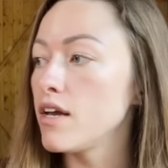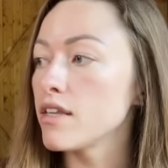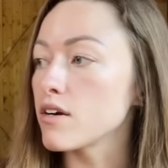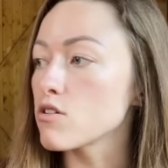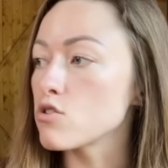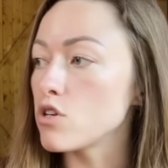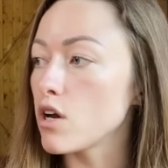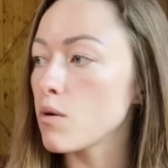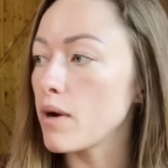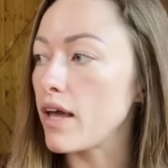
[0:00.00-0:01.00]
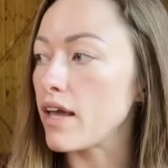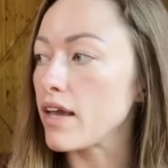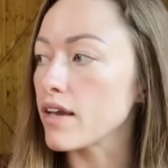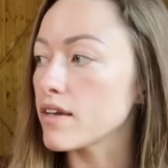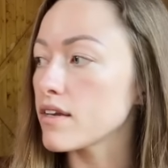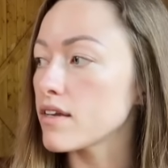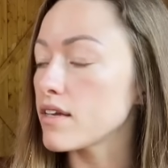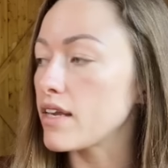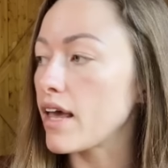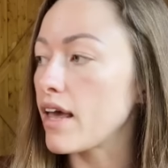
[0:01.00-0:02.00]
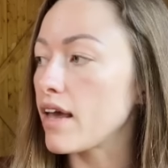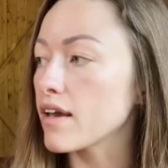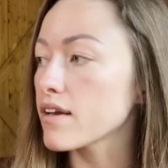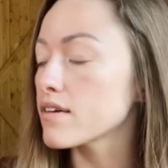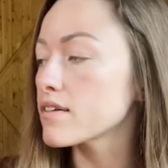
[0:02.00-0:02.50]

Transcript: There is no way in heck